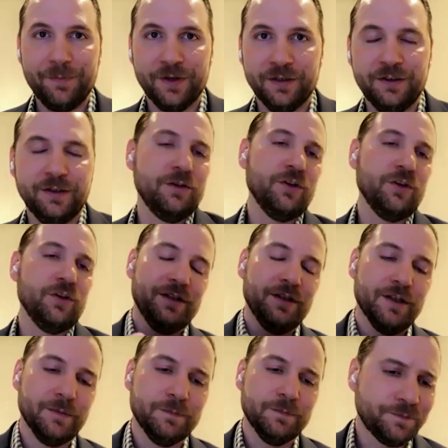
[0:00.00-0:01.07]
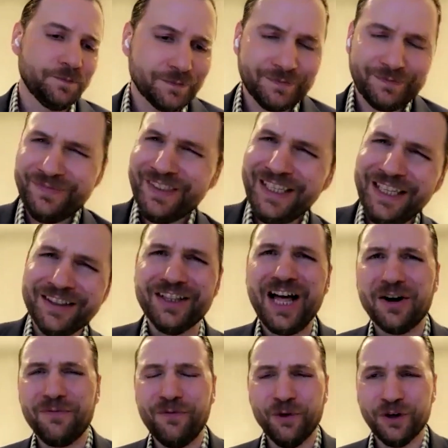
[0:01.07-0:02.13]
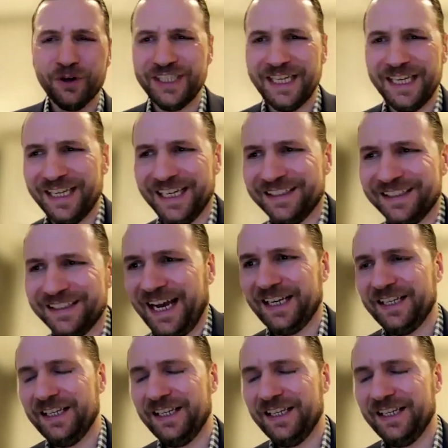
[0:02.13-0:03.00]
You know, look at the Log4j attack